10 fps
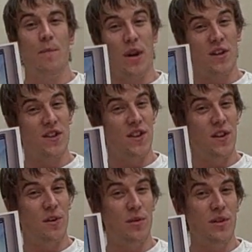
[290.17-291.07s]
Barnes &
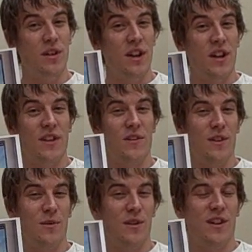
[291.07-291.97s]
Noble, though
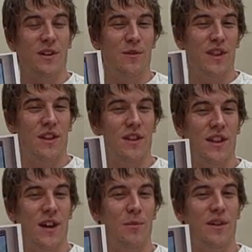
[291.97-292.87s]
they're working with
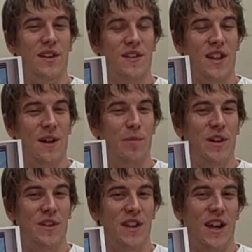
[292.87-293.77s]
libraries a lot
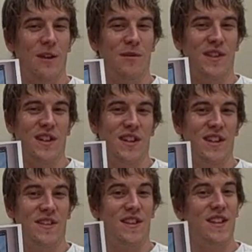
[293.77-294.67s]
better than Amazon
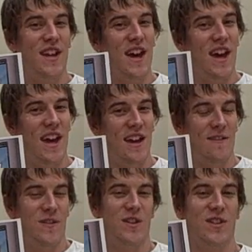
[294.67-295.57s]
is
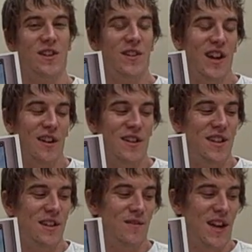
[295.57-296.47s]
today, there's no
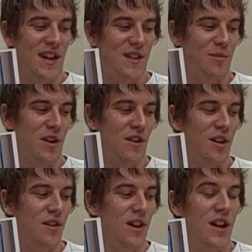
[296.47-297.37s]
guarantee of that
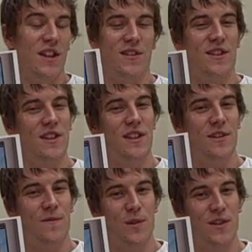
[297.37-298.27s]
tomorrow. There's
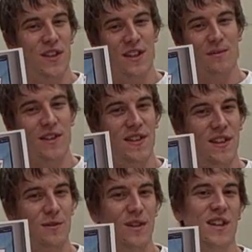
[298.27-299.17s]
nothing forcing them to
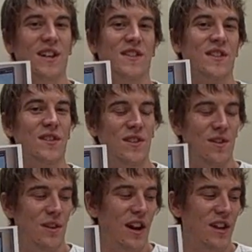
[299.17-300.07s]
stick with us. There's
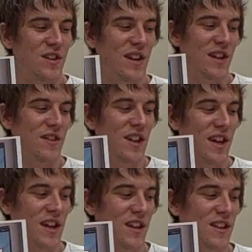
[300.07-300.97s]
no contract or
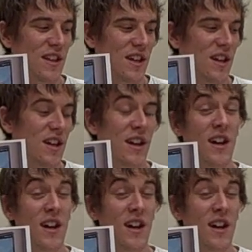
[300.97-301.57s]
that kind of thing.